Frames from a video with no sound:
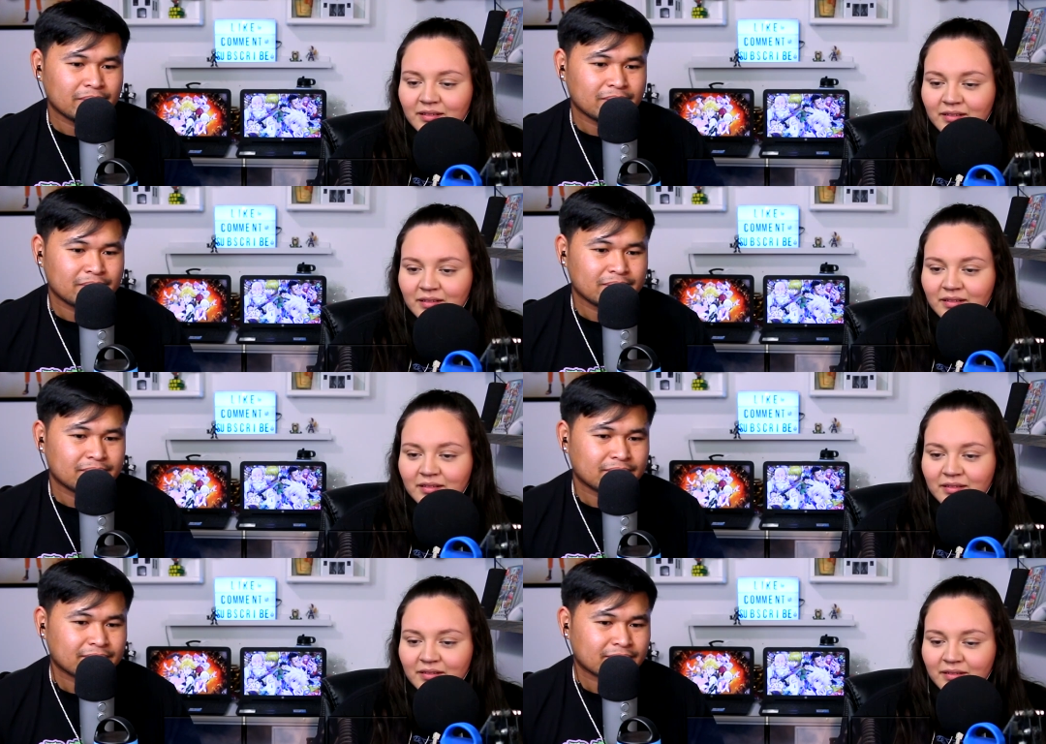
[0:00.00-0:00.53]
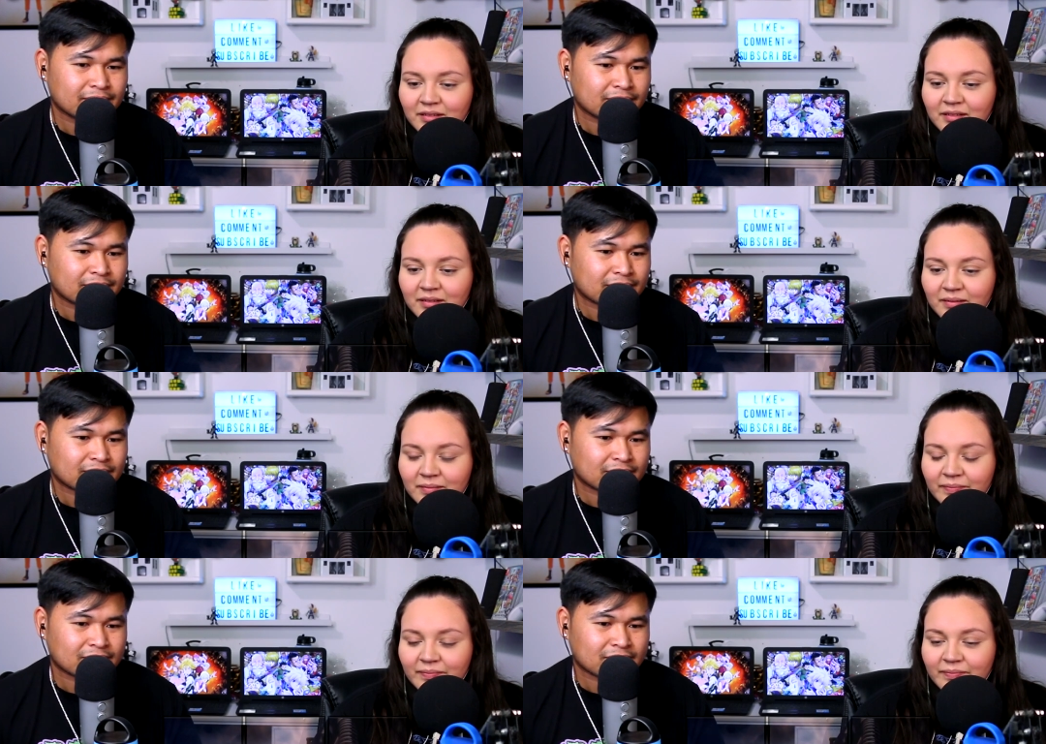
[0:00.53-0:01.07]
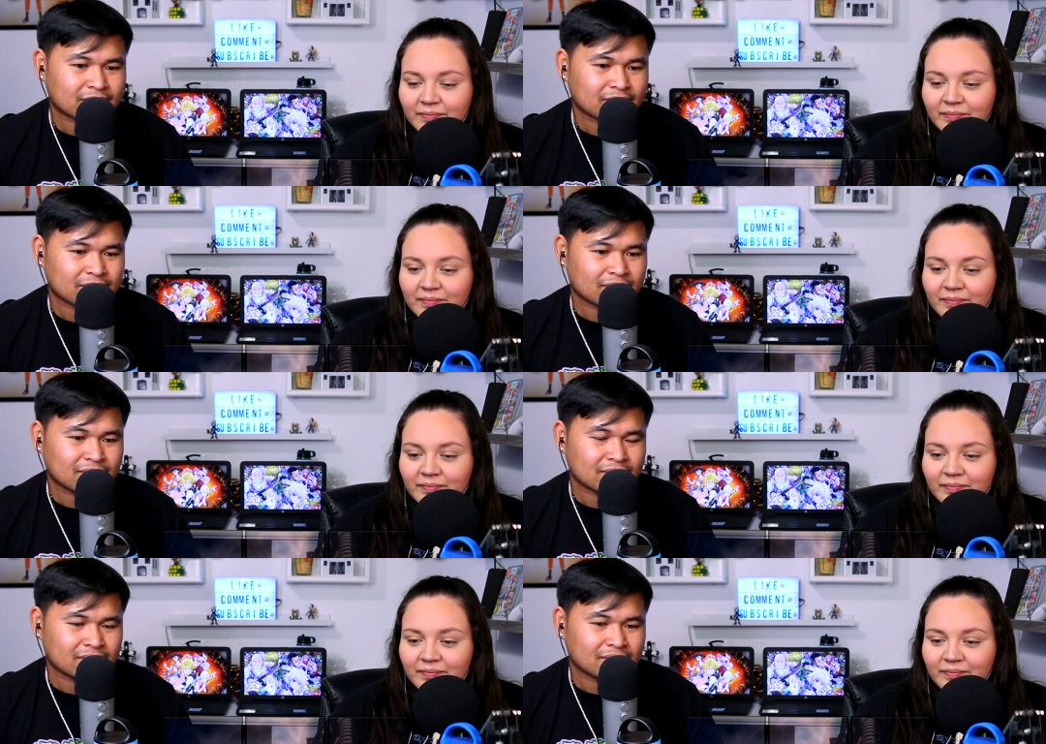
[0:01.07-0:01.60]

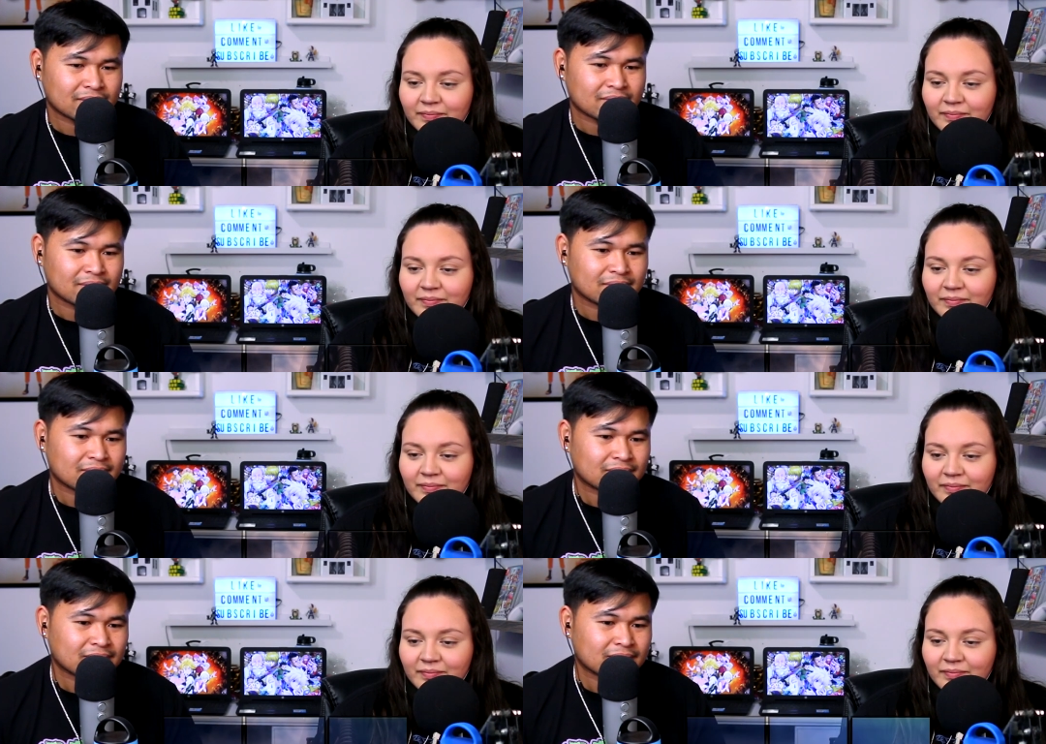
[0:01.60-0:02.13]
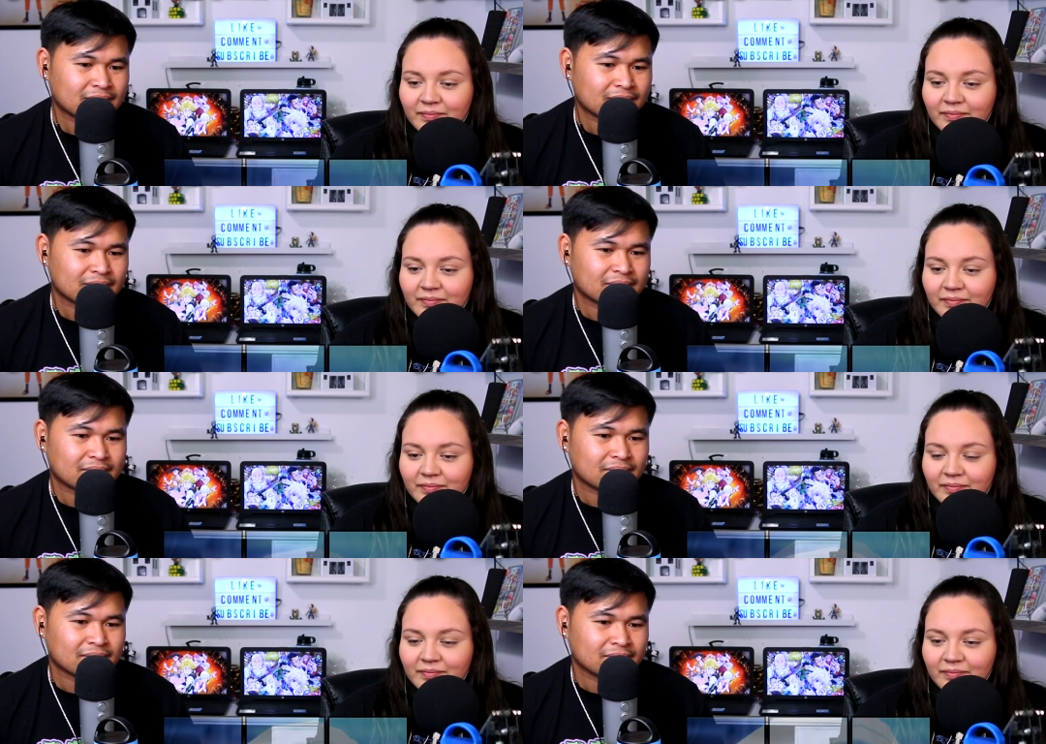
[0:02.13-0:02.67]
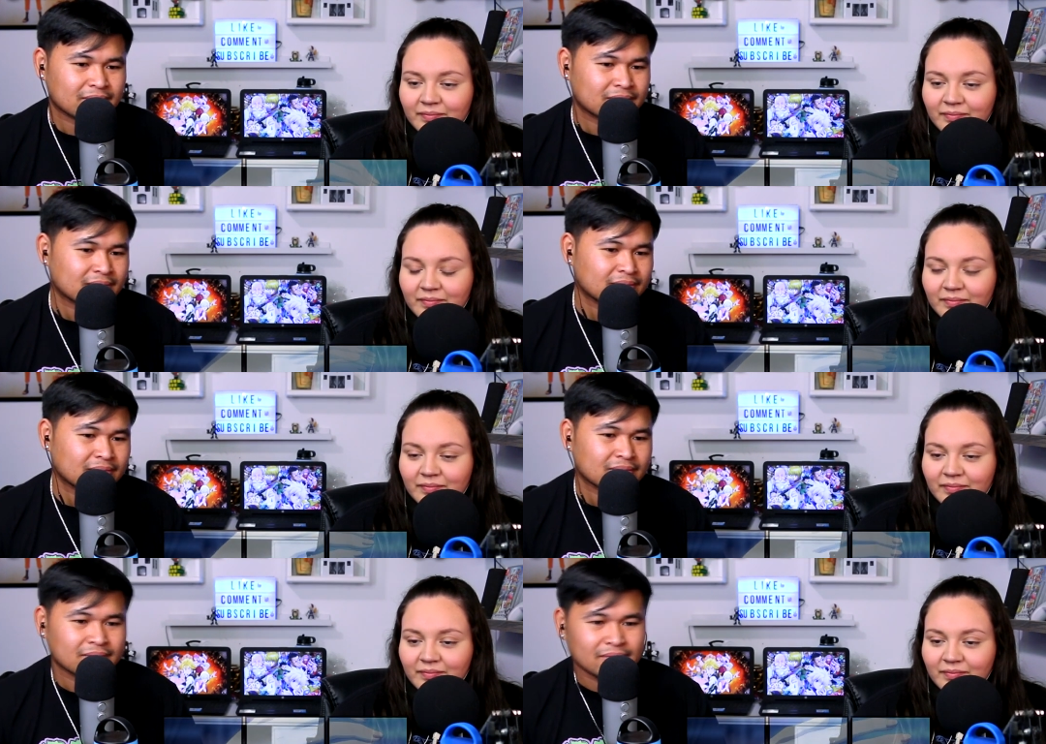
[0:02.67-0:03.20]

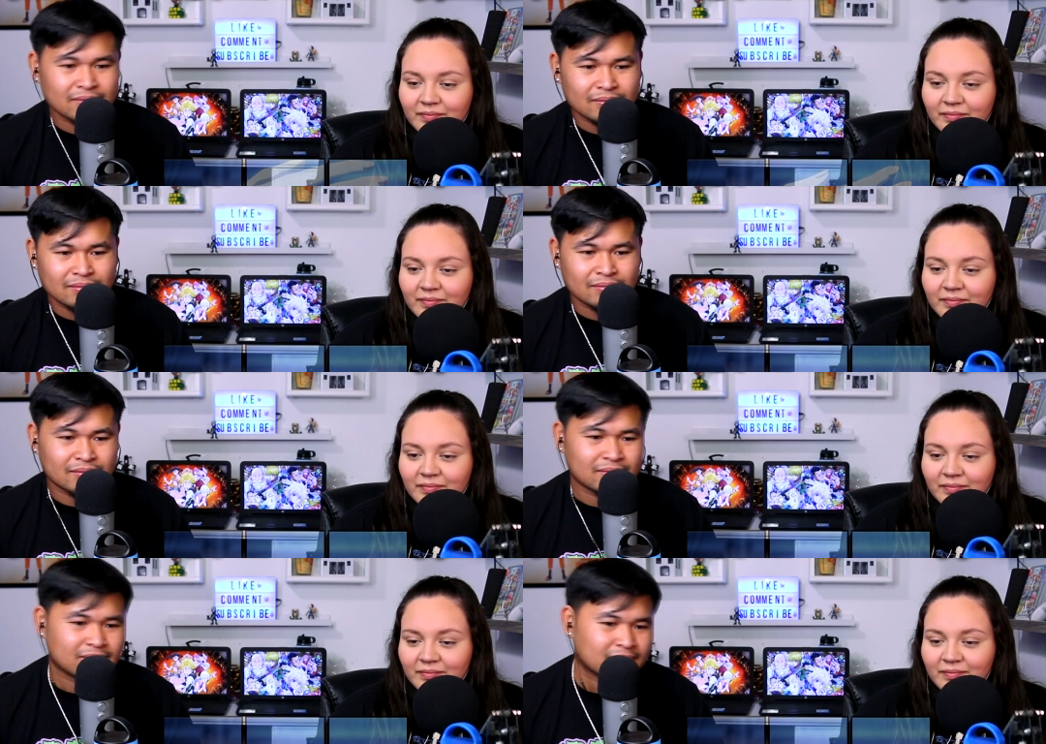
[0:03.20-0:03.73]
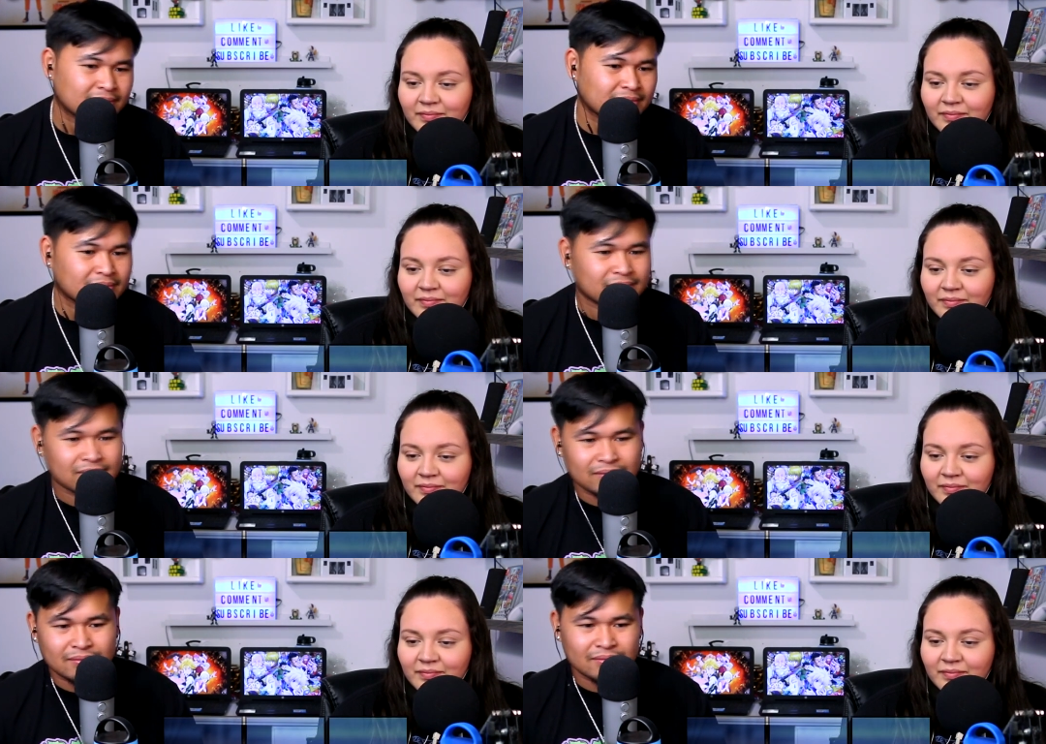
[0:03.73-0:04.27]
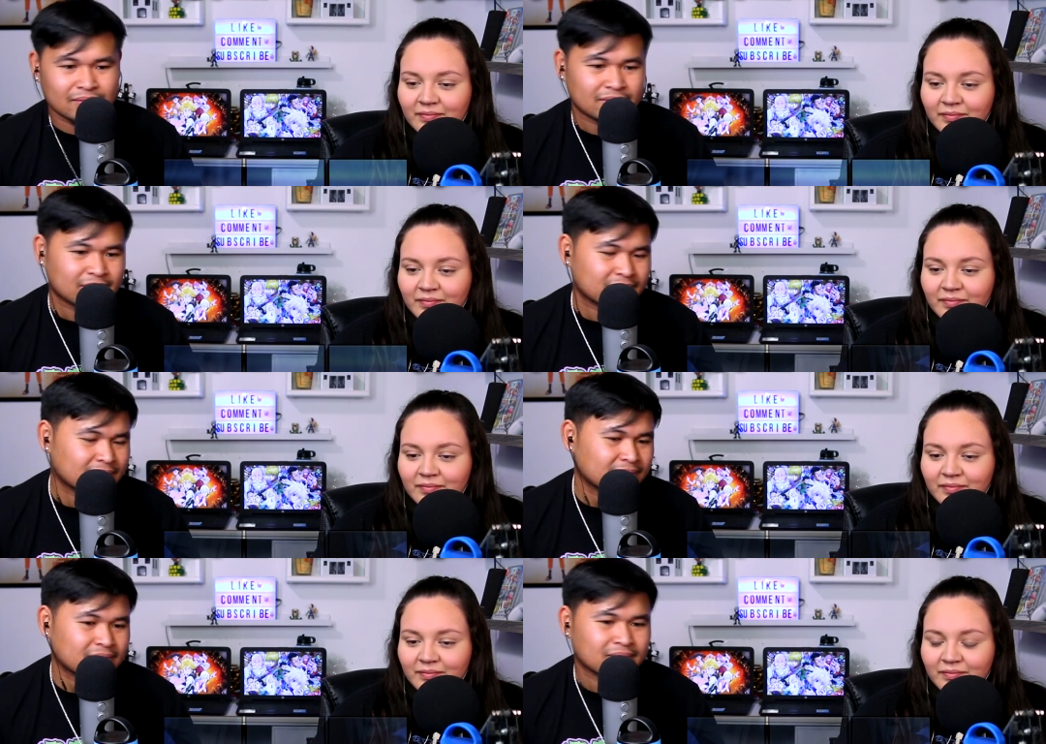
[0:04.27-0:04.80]

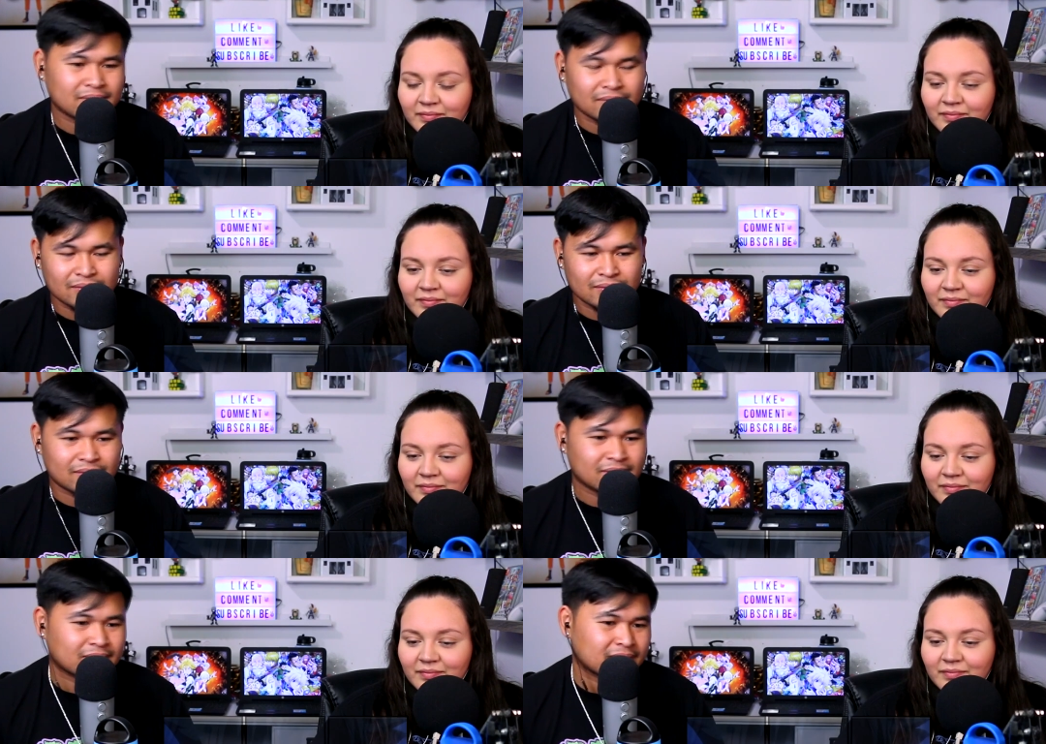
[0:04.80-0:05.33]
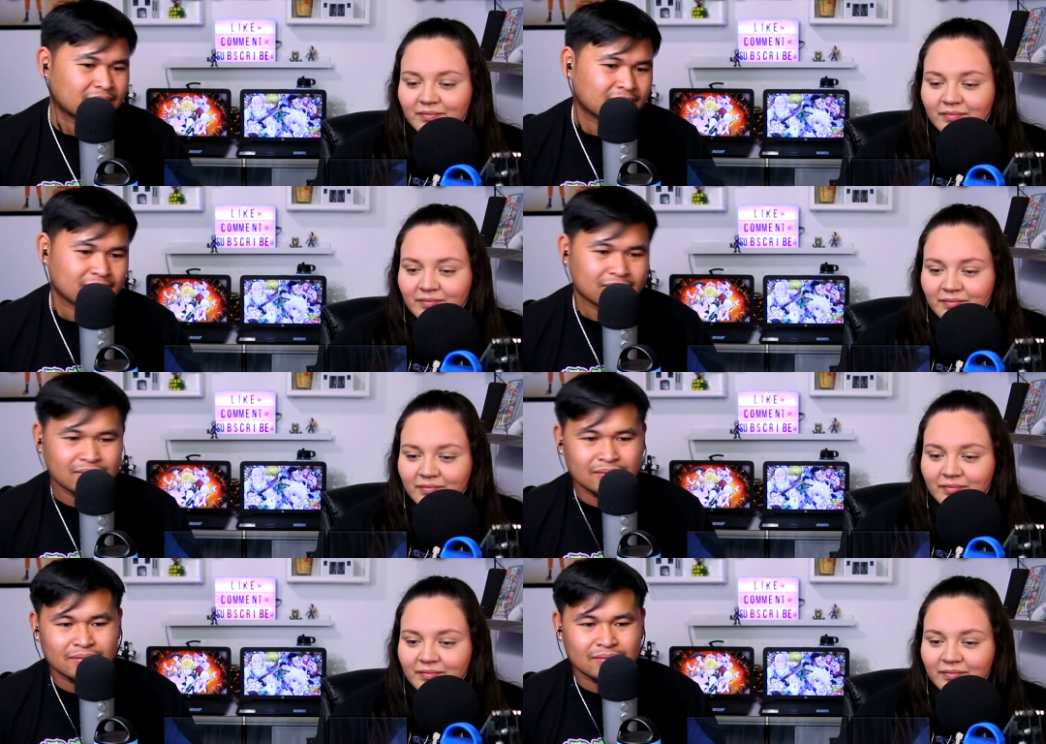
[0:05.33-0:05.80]
[no speech]